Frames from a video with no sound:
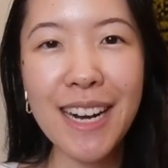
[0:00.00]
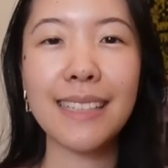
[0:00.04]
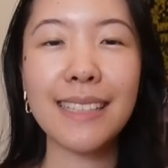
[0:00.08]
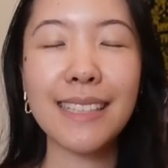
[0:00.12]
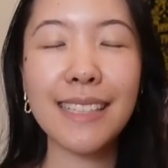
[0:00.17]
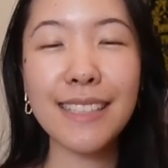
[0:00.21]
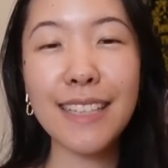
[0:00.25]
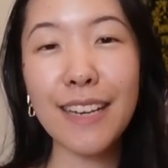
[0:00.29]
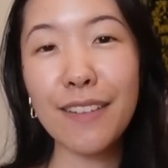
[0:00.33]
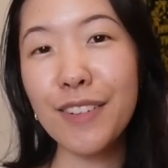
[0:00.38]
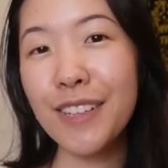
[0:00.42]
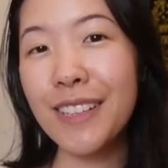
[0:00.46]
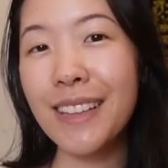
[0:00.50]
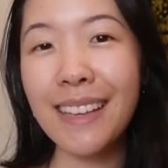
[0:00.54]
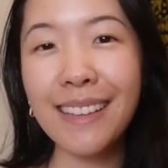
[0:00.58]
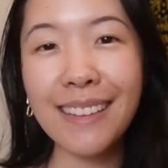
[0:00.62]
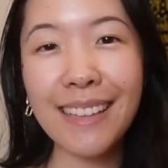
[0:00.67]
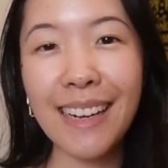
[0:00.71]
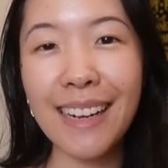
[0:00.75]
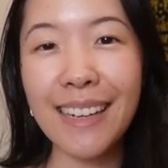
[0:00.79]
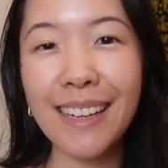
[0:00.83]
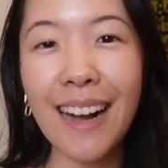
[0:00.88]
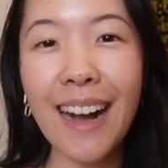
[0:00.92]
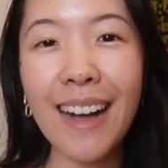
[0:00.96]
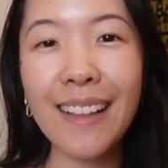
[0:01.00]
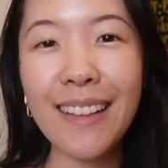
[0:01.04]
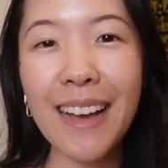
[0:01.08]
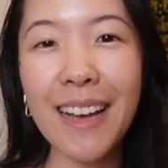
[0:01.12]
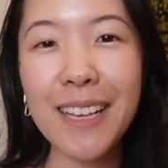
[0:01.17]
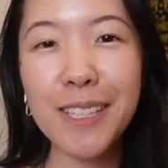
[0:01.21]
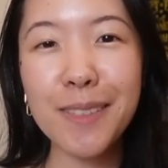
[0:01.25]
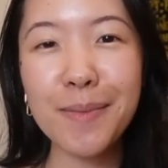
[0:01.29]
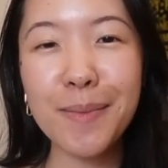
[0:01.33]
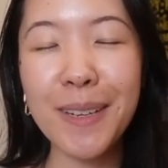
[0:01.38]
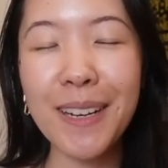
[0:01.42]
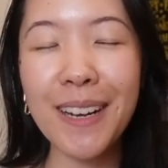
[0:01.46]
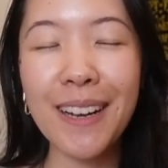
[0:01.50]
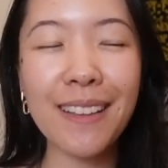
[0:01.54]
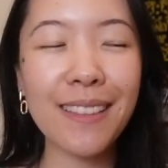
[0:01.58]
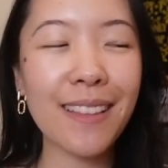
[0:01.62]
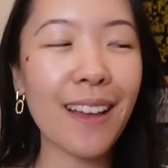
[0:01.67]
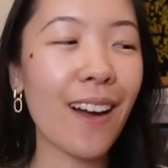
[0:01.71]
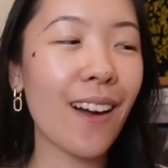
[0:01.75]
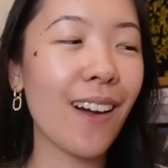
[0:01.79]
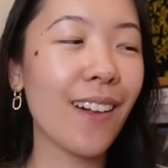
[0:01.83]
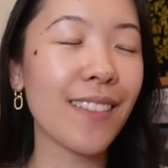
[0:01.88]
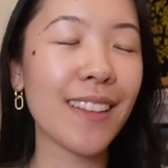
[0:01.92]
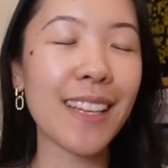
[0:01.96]
This is everything that I got last month,
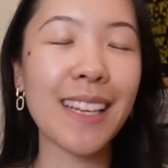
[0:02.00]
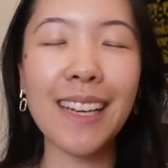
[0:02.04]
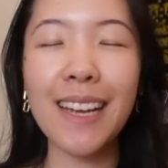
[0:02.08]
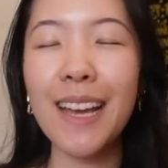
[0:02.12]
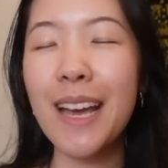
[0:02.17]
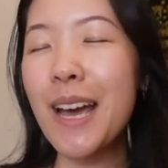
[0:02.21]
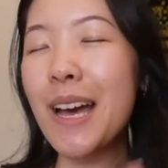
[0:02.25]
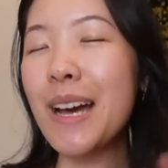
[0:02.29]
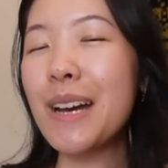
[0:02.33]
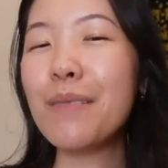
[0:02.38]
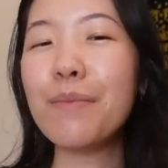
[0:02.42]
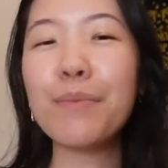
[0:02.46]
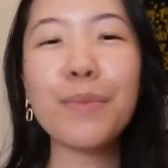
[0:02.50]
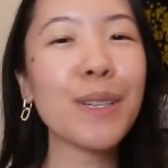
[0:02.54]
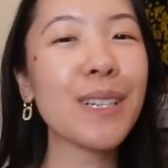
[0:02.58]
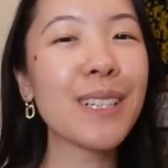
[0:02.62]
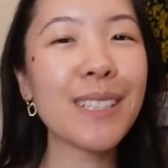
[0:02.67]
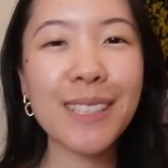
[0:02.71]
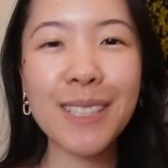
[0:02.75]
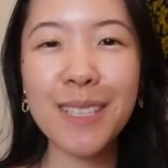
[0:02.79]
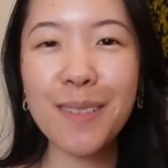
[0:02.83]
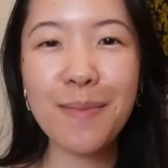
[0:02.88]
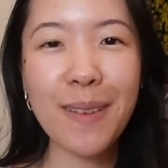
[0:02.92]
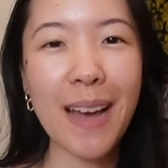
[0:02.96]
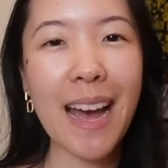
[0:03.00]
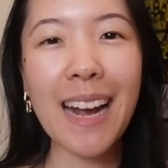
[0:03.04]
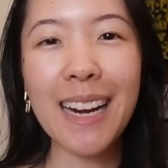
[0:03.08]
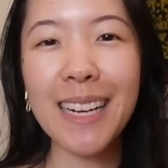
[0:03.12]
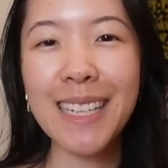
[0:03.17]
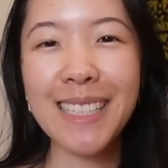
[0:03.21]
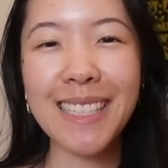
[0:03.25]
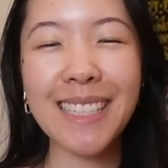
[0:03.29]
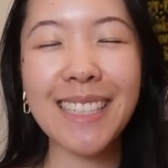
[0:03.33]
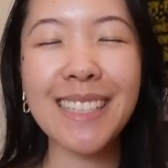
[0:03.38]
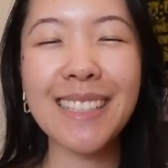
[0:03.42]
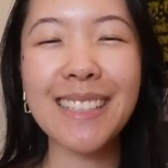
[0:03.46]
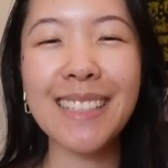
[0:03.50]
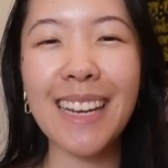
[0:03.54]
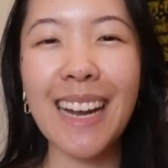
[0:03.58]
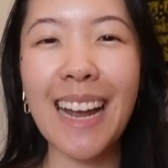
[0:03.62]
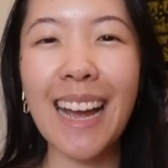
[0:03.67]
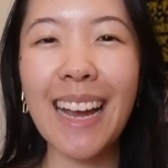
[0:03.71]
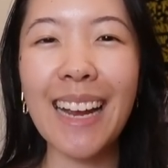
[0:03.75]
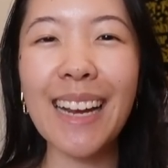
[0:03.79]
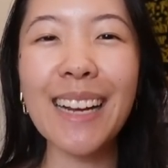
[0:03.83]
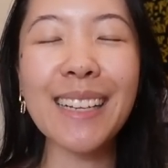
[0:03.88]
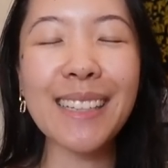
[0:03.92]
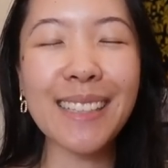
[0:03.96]
all the books and packages that
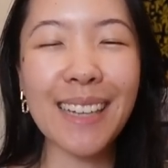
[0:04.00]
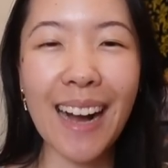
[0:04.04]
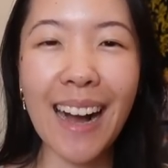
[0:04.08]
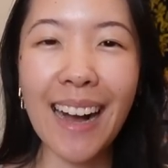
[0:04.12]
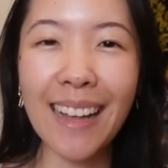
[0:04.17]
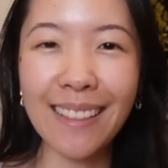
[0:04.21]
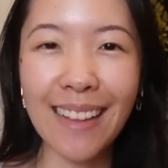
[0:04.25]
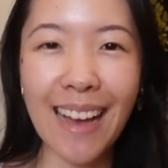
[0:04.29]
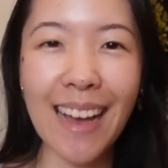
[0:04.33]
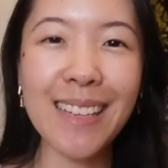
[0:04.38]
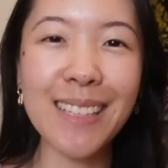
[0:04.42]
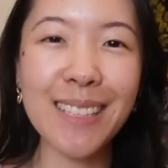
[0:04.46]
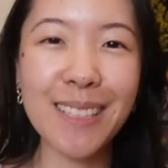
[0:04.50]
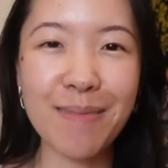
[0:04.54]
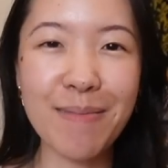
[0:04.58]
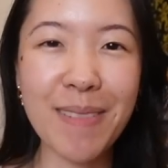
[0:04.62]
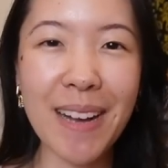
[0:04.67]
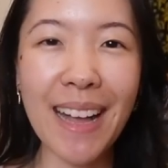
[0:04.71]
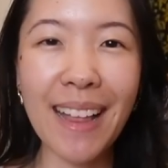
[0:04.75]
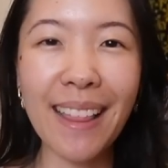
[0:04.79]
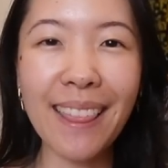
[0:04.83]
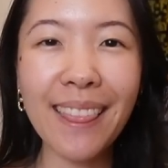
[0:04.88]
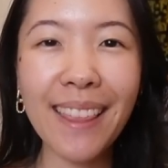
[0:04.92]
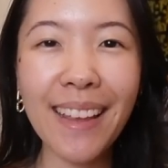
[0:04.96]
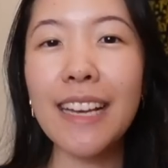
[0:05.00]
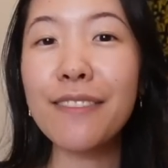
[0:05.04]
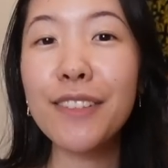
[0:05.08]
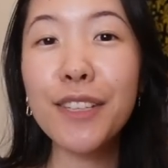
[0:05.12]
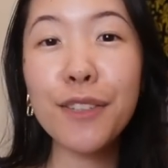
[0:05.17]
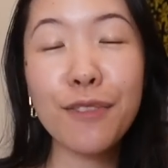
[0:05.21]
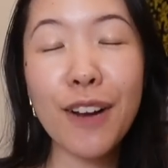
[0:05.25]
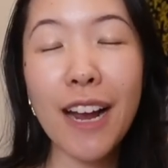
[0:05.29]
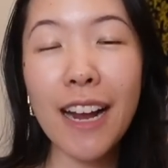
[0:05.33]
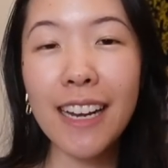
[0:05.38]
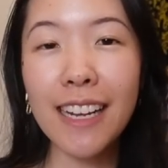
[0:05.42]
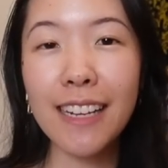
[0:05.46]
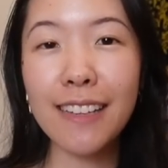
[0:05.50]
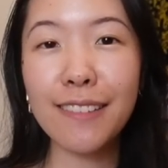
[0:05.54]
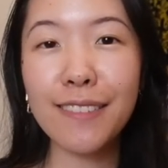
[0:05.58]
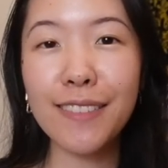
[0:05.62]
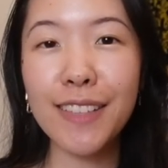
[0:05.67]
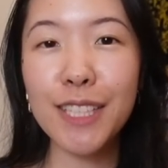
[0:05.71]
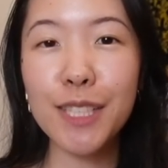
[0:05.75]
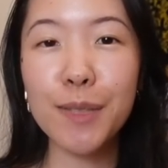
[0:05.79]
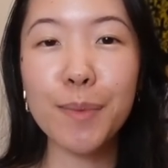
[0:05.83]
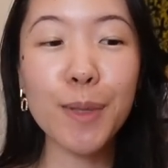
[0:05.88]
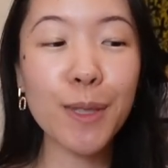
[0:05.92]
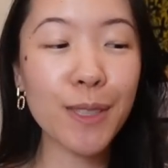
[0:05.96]
I got last month. If you've read any of
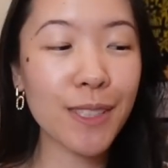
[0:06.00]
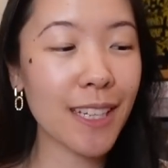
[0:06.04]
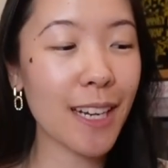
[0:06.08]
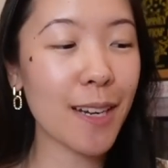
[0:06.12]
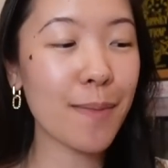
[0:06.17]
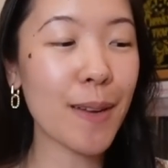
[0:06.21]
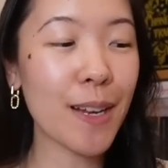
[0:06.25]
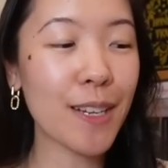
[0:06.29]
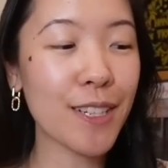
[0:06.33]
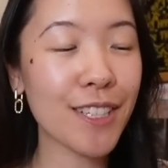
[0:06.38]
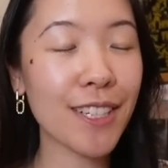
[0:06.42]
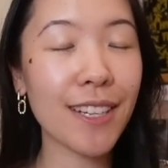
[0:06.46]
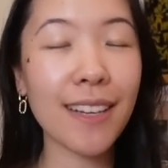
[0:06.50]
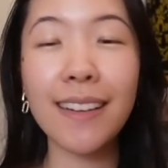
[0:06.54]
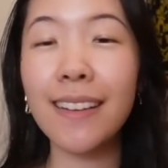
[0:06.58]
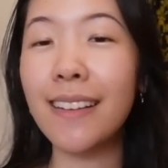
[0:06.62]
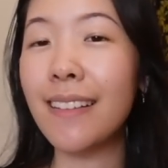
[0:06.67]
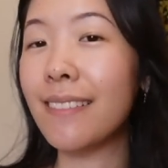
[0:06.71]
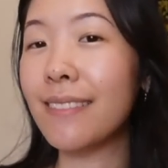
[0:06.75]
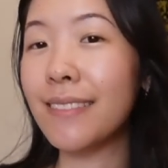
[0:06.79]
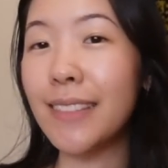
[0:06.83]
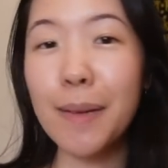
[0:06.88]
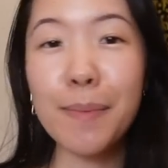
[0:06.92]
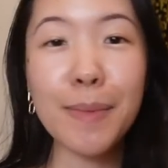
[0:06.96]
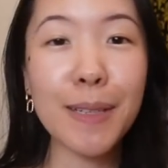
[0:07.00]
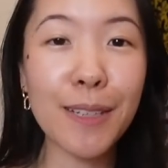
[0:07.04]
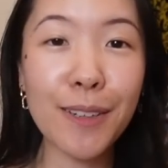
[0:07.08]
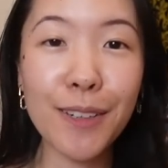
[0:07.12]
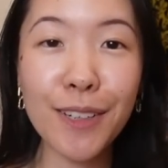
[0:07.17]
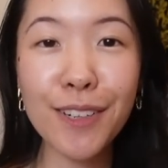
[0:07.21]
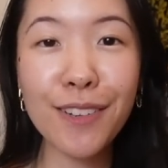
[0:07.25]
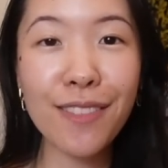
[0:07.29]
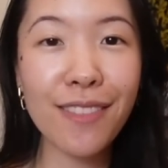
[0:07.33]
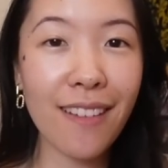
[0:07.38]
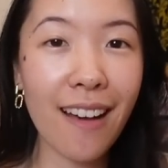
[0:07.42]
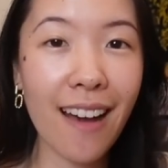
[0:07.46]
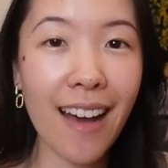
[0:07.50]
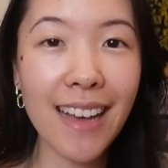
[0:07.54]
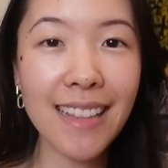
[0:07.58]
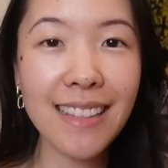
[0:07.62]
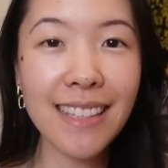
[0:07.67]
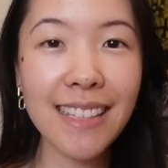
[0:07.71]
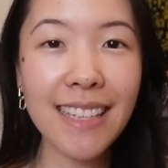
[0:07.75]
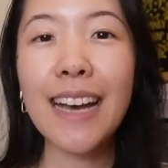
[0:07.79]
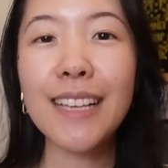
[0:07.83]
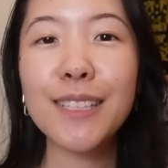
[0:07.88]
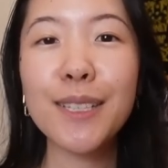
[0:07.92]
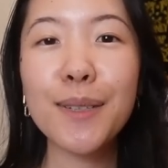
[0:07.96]
these books that I mentioned, let me know your
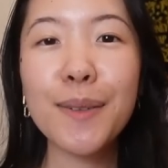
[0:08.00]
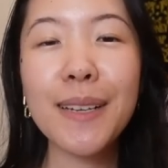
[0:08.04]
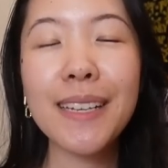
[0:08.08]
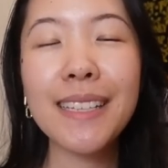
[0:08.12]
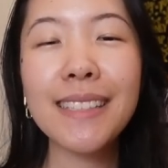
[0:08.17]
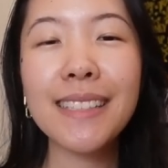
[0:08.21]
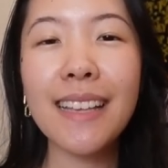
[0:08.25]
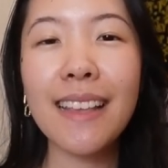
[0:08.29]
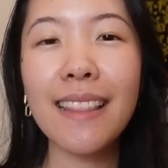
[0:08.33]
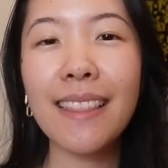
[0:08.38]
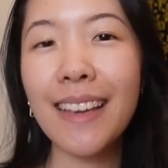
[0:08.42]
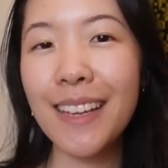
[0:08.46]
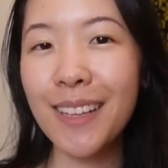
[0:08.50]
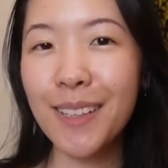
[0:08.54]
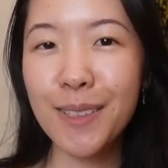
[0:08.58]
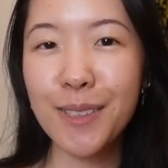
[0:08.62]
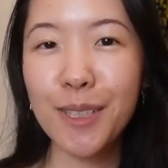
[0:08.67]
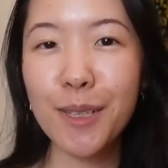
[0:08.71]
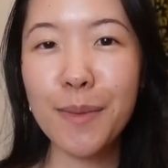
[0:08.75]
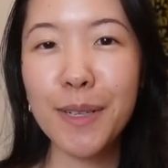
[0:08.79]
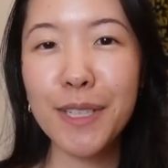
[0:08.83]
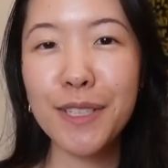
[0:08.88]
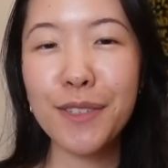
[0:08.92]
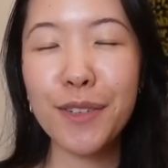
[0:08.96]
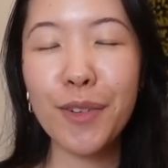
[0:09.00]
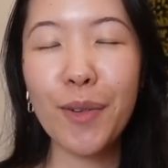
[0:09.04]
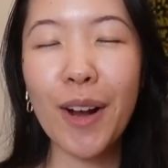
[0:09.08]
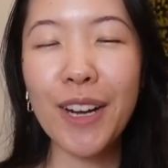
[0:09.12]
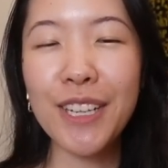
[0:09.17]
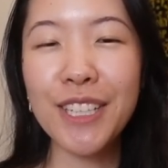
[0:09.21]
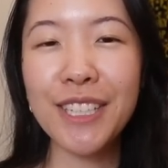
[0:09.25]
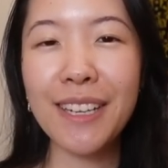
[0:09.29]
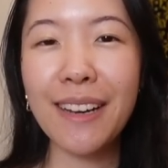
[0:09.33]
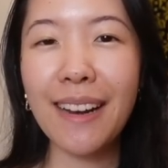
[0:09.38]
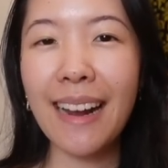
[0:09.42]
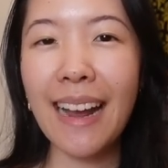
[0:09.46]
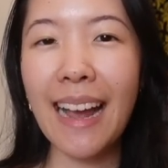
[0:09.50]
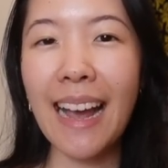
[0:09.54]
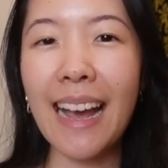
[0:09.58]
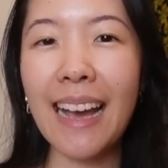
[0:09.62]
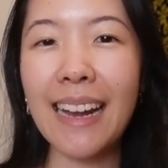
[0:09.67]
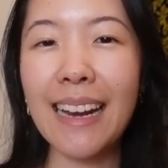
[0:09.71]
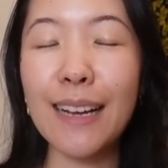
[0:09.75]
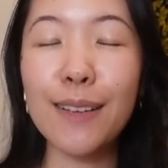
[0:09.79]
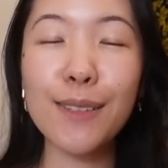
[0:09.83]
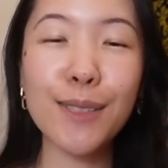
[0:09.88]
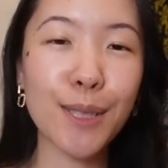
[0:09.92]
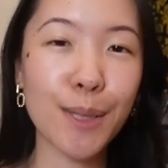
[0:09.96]
thoughts. As always, thank you so much for watching,
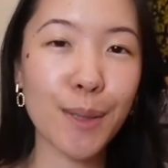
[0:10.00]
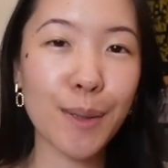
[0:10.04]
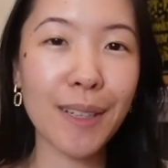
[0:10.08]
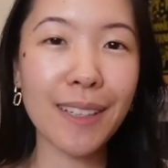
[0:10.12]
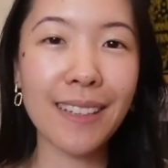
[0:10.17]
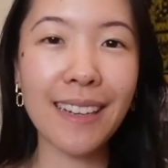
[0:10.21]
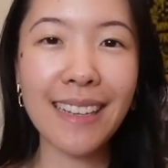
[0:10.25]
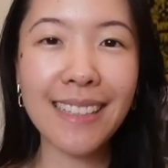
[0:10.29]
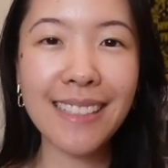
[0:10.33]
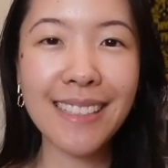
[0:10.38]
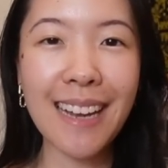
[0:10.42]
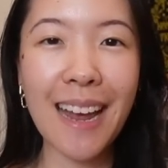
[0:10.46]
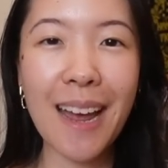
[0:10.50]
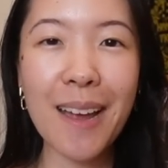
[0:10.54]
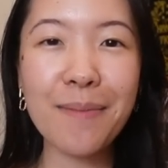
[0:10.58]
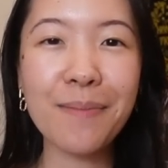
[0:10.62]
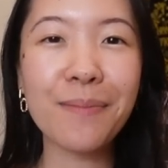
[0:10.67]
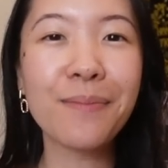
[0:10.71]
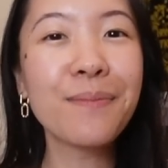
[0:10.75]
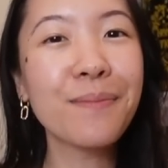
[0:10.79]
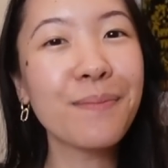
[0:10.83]
and I'll see you all next time.